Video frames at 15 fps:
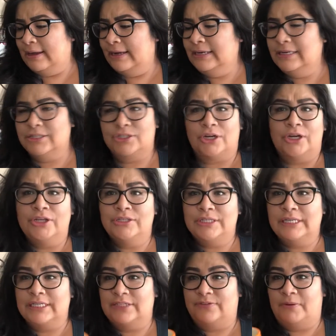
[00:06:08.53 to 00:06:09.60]
I need to start
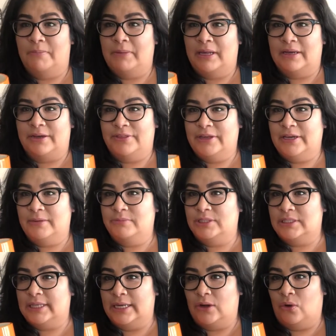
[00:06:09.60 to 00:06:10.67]
using a different mug. I think I'm
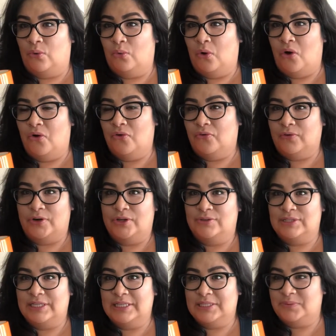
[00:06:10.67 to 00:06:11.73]
just like
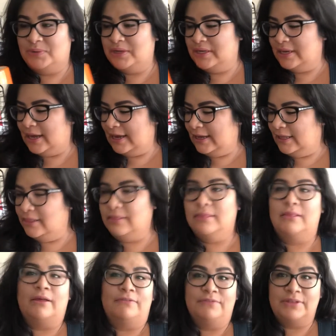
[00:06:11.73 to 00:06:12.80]
overusing this one. I
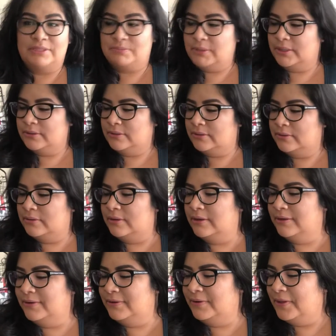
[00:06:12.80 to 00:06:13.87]
love this mug
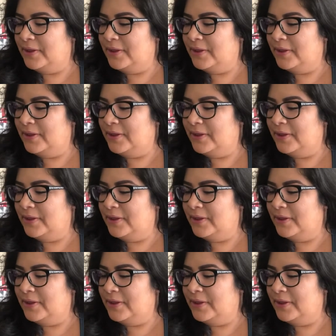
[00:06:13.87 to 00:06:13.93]
though.